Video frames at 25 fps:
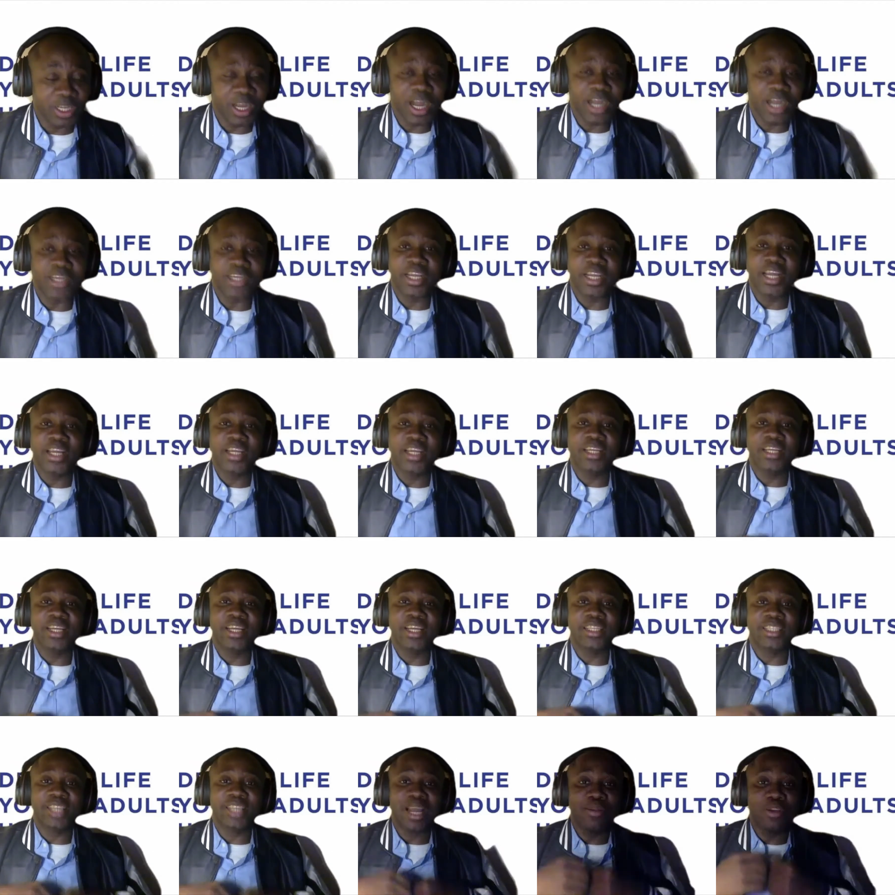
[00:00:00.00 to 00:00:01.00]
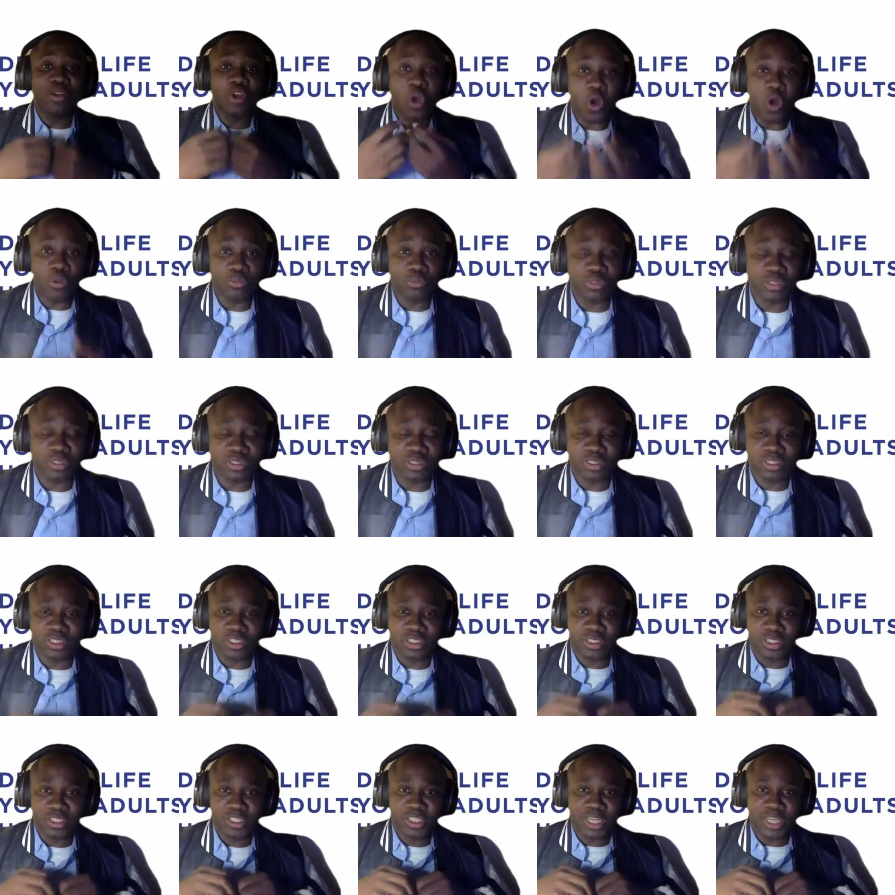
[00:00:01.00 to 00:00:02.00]
And then a time comes,
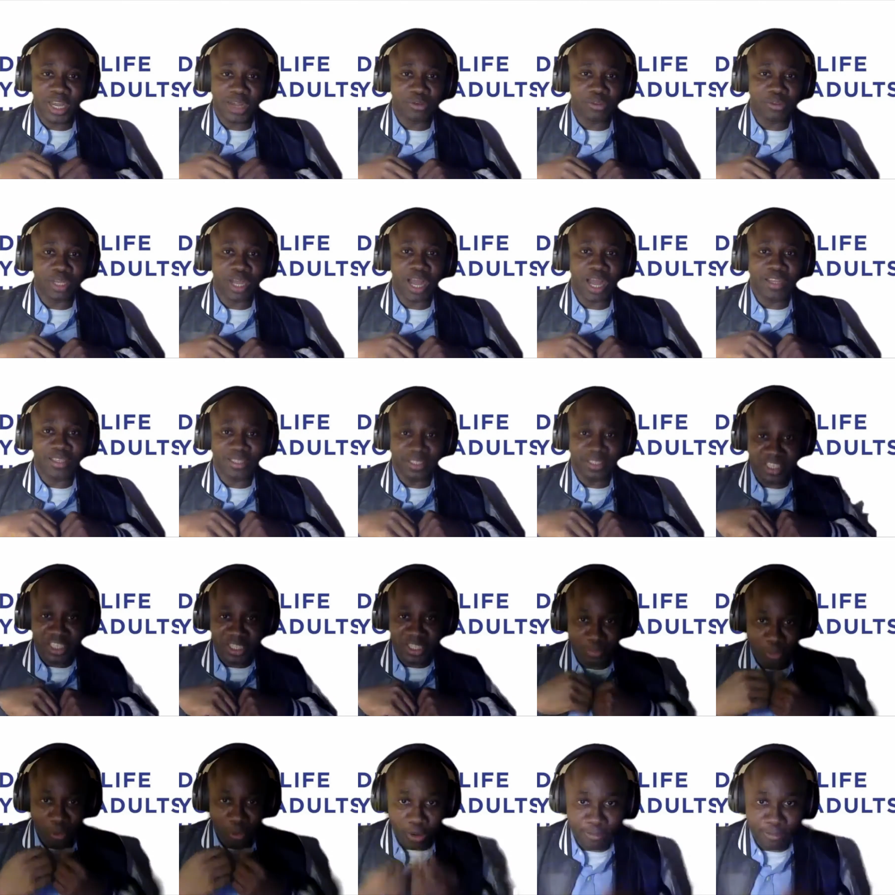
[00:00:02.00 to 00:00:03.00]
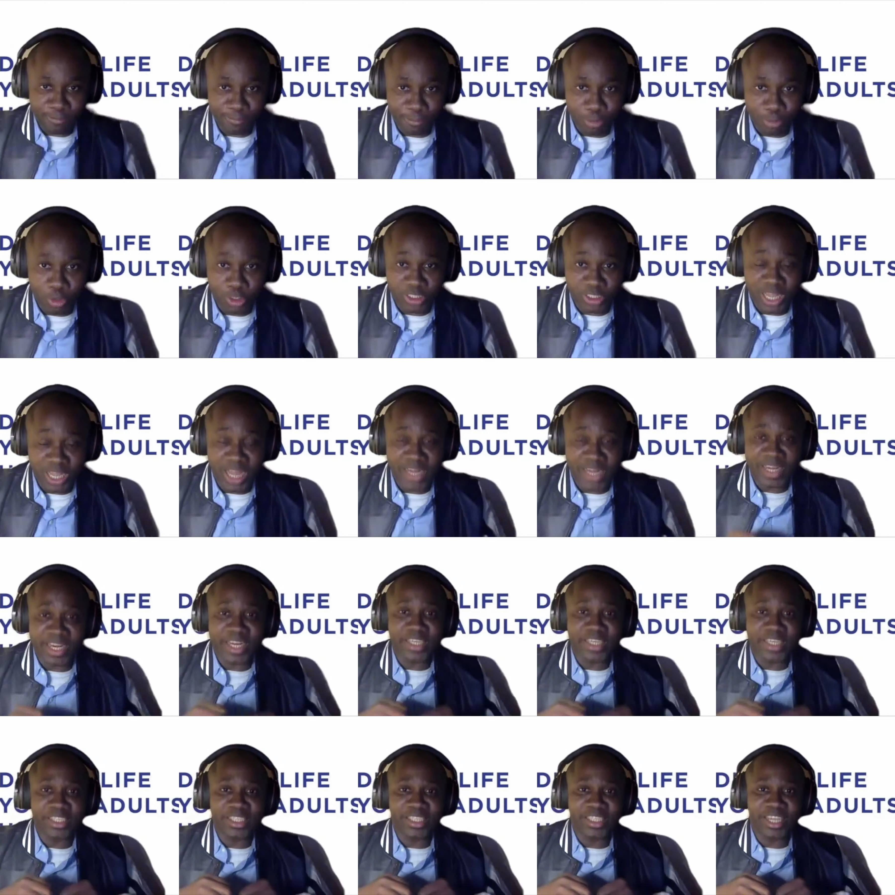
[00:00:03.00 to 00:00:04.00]
the child has grip of water, and
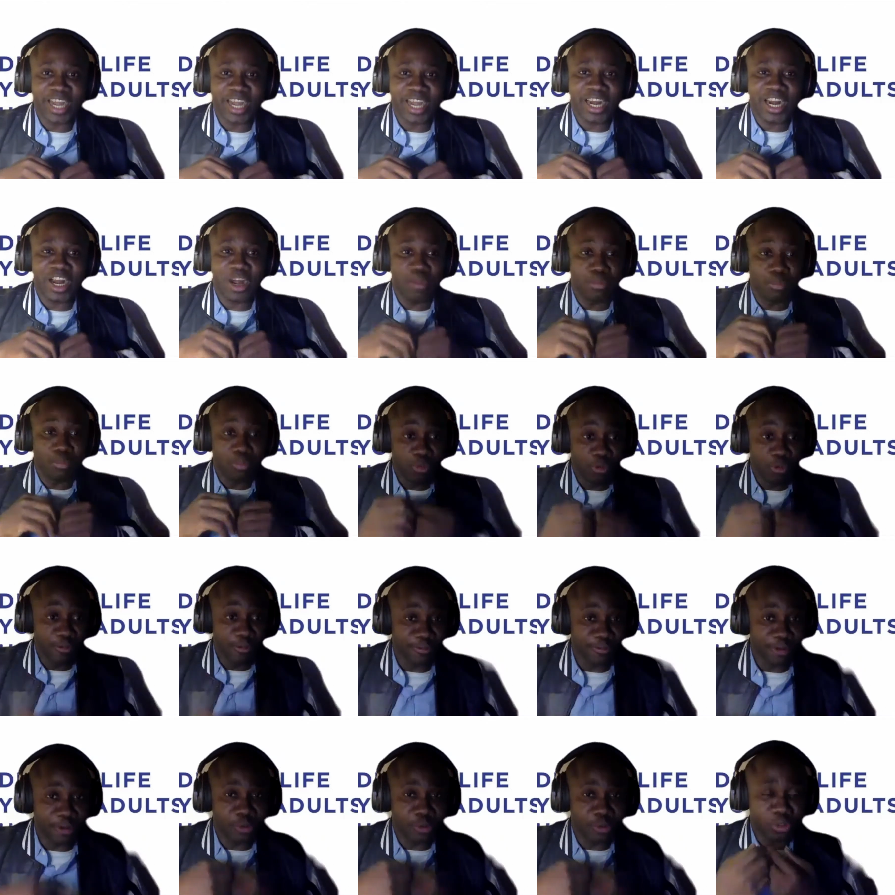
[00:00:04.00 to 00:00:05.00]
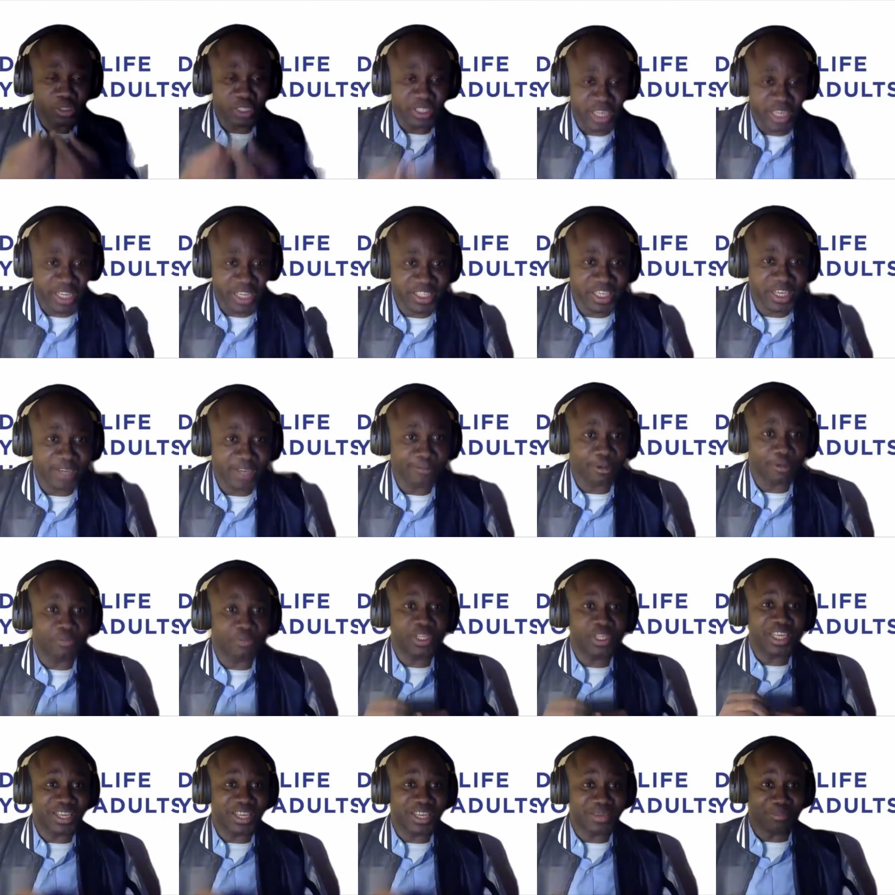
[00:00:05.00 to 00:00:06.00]
then he can now move on to the next level of
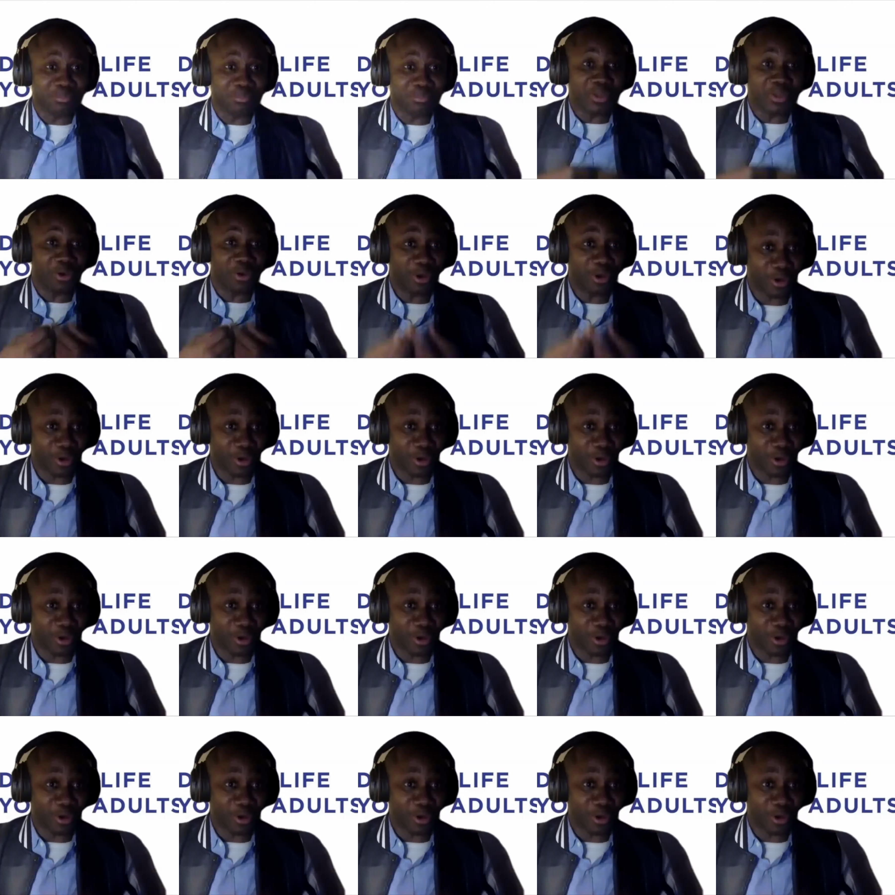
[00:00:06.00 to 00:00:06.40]
taking milk.